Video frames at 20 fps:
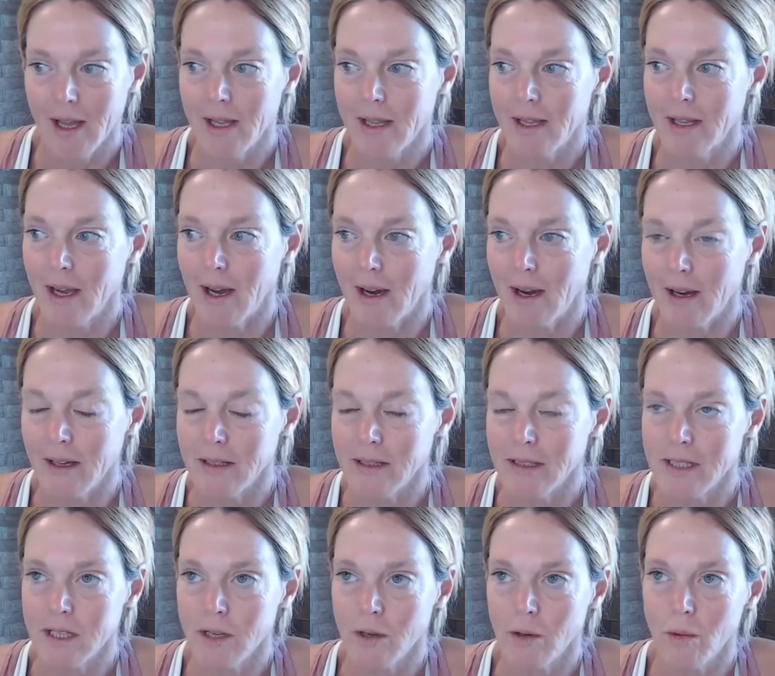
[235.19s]
Yeah.
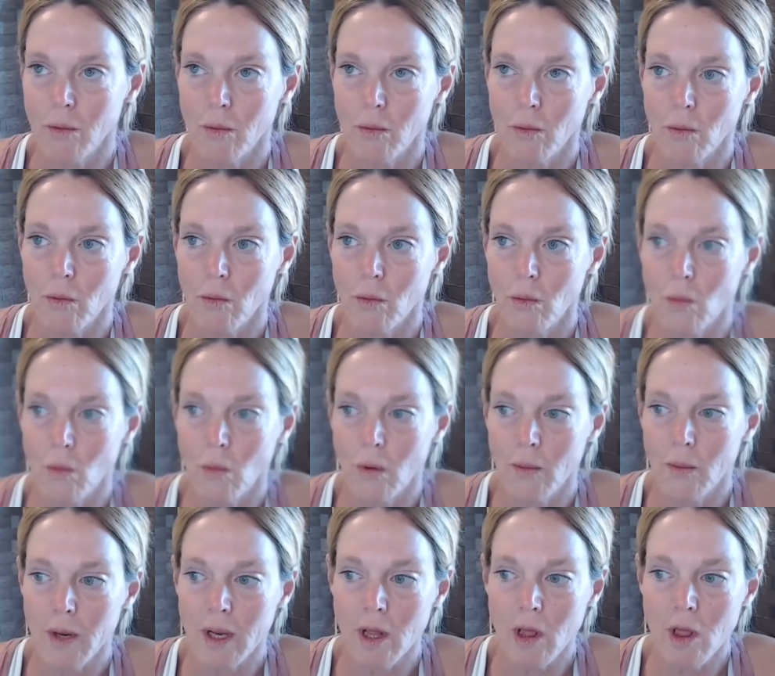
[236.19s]
So when
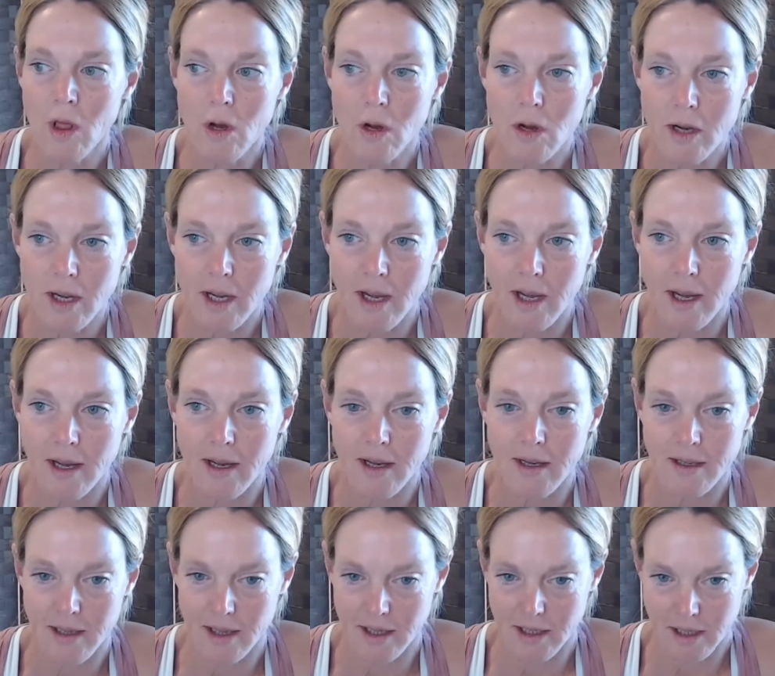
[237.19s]
we look at
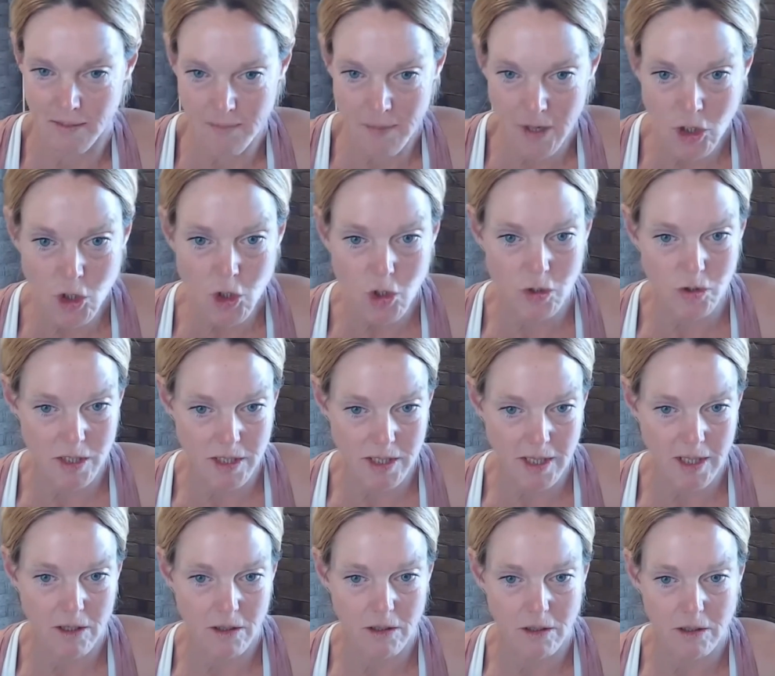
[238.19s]
like the menstrual
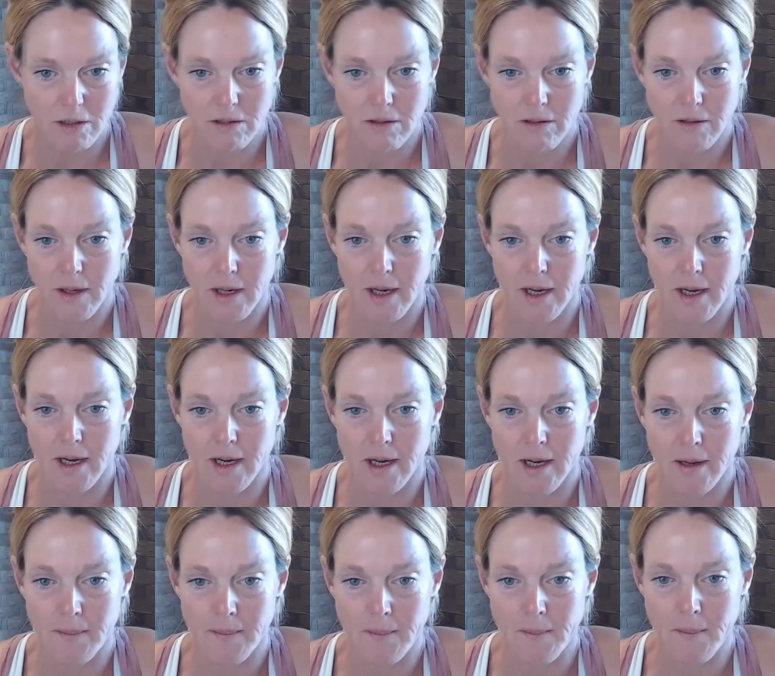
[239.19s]
cycle,
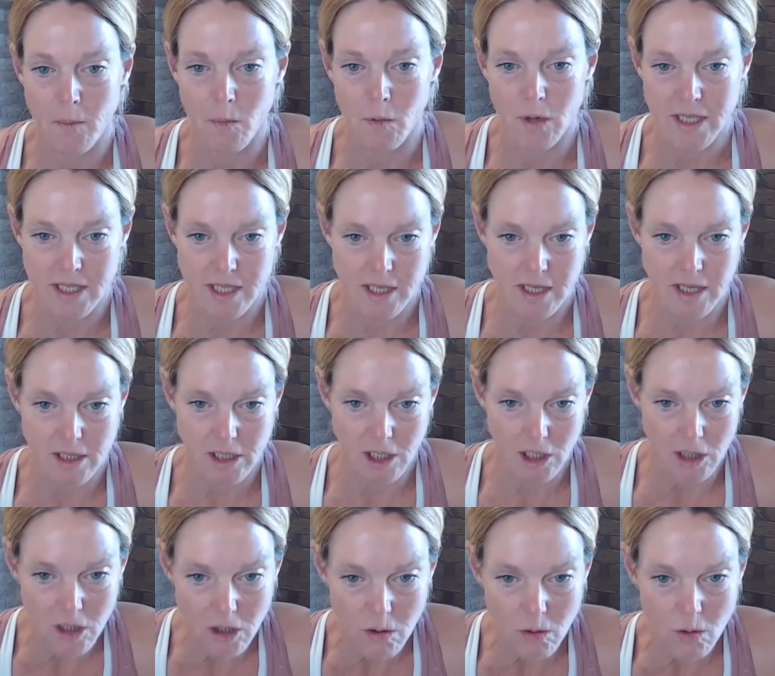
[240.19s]
um, we see that the
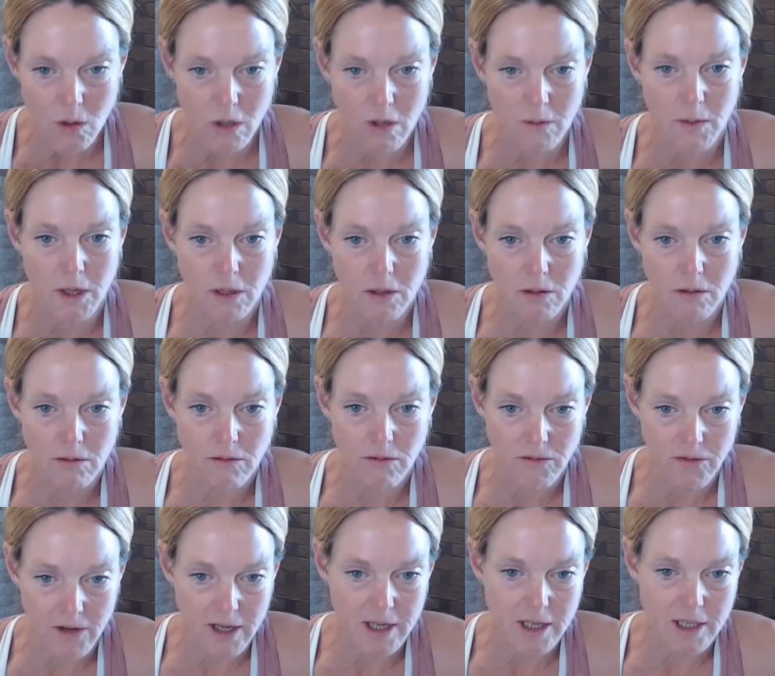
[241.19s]
low hormone
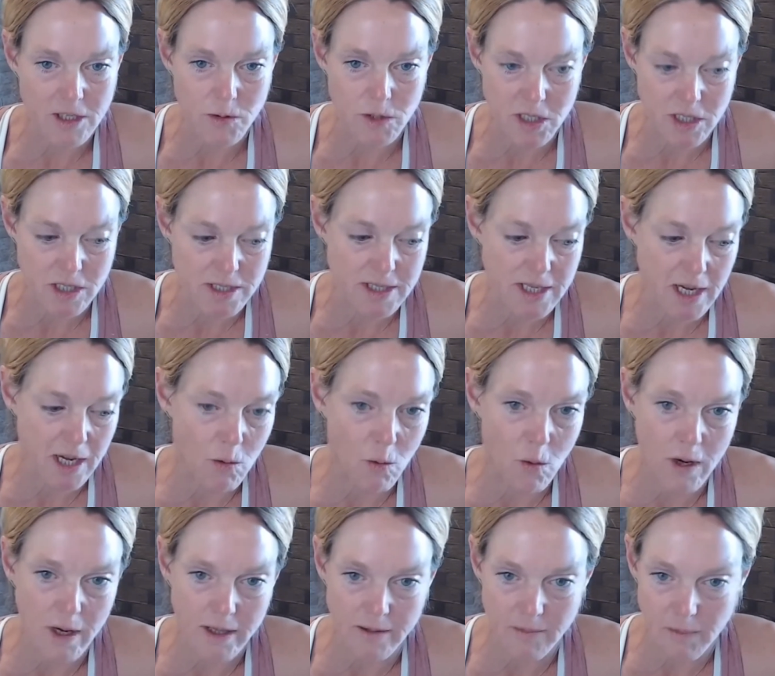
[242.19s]
phase, which is day
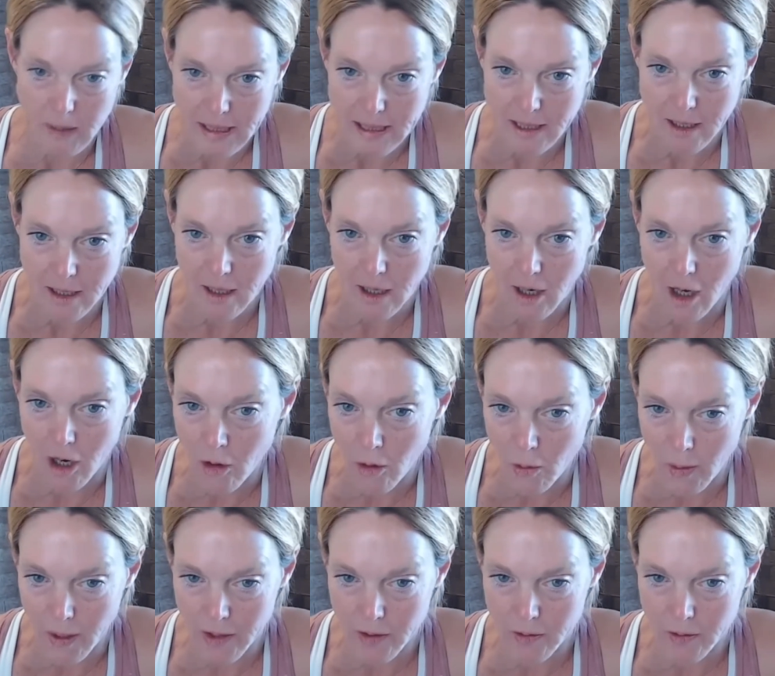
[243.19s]
one of bleeding all the way